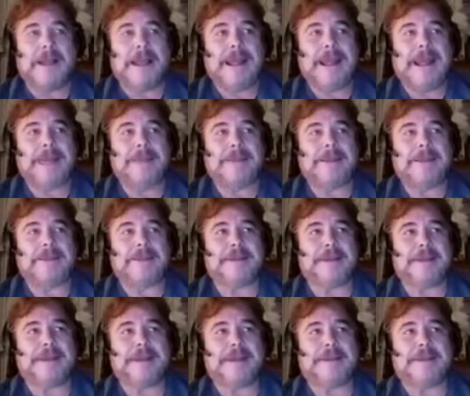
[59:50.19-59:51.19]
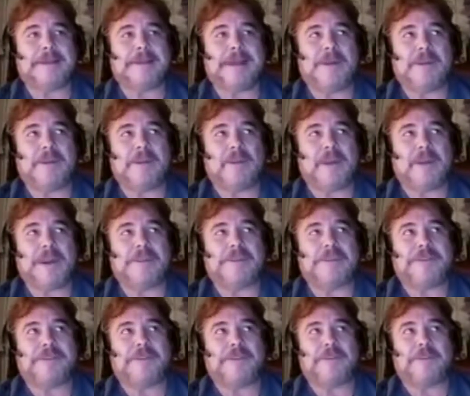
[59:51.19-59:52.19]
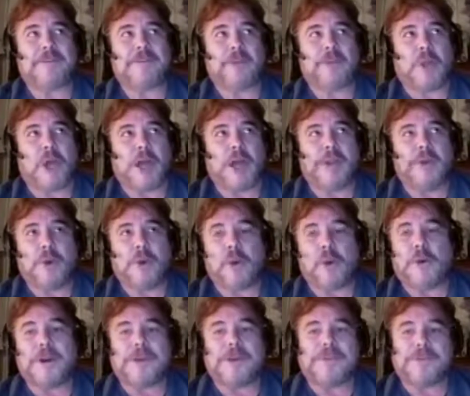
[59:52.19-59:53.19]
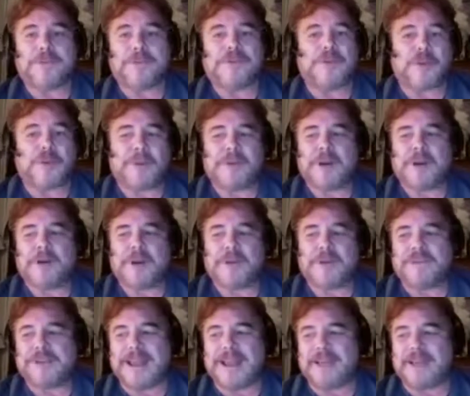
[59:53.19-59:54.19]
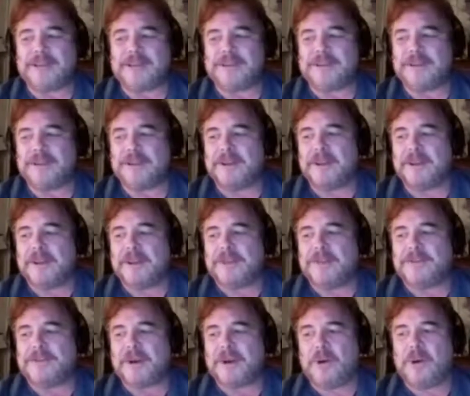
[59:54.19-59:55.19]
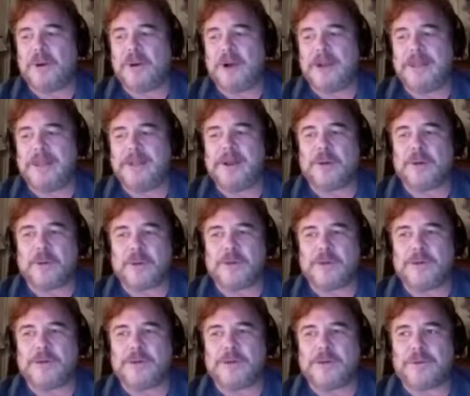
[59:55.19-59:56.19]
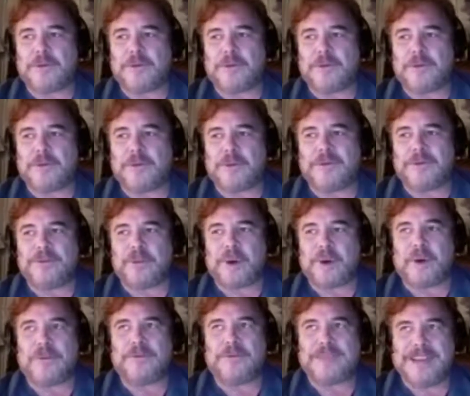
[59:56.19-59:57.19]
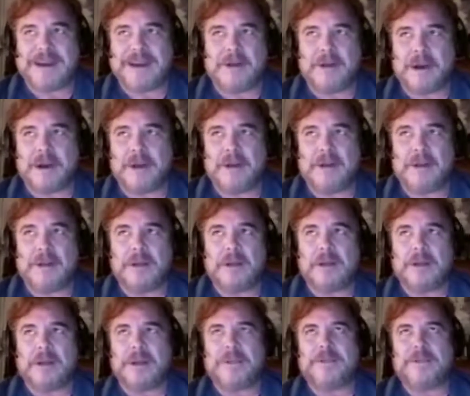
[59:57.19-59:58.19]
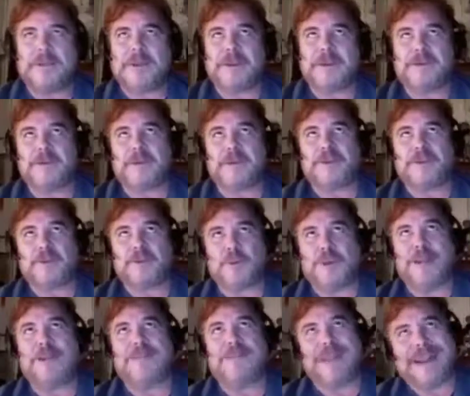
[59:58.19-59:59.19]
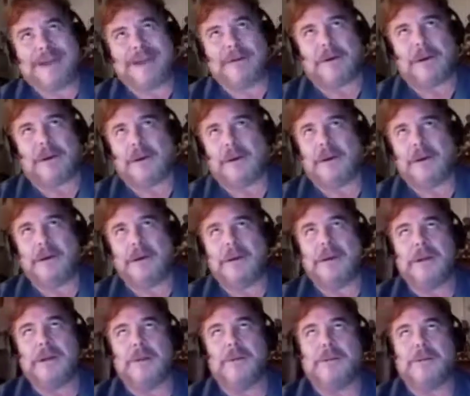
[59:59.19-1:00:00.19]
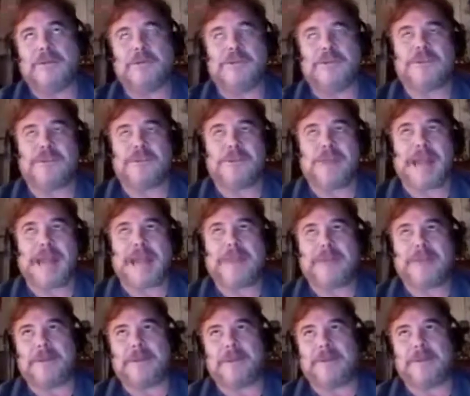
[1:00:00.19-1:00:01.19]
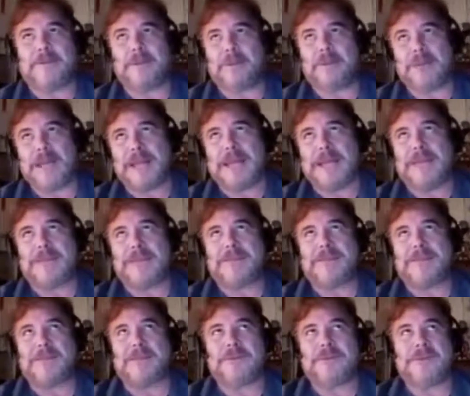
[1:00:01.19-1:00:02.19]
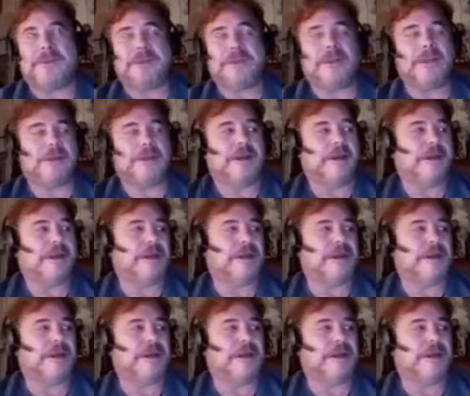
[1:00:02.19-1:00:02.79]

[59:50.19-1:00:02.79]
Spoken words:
and that they were a race of sort of blonde Nordics that were storming across the galaxy. So, and that Earth, the reason we're called Terra is because we're the twin of Era, which was the planet of the Pleiadians that was in the